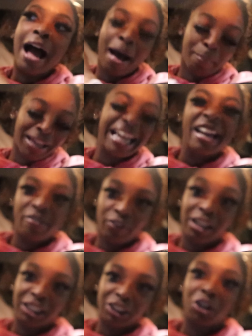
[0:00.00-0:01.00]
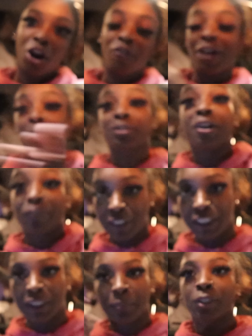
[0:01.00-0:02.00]
I'm making him finish it off. I was gonna
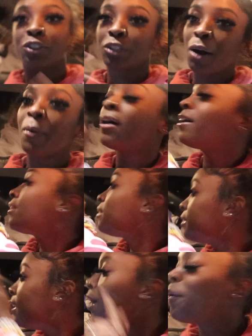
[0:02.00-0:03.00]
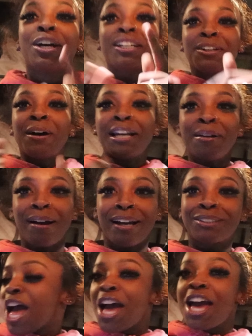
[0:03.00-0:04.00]
finish it, but you know, no. So
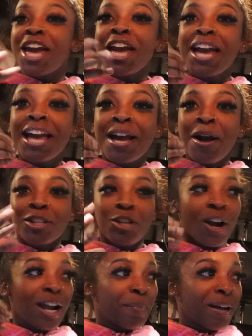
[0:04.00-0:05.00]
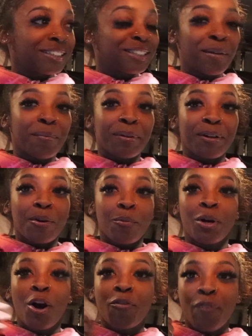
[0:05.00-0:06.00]
anyways, he talked about some.
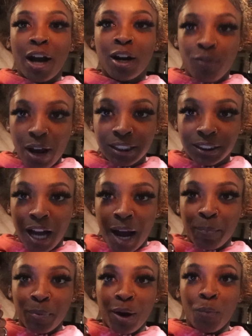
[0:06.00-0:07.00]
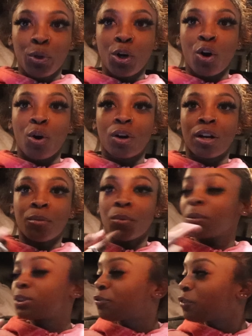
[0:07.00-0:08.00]
We're gonna find a rest stop and we're gonna go to what
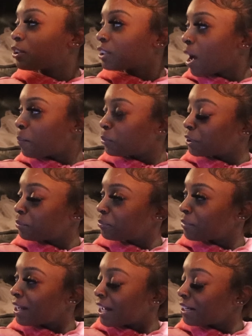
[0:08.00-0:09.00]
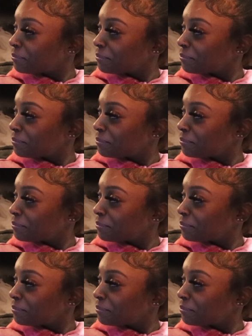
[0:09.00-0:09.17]
was the first option again?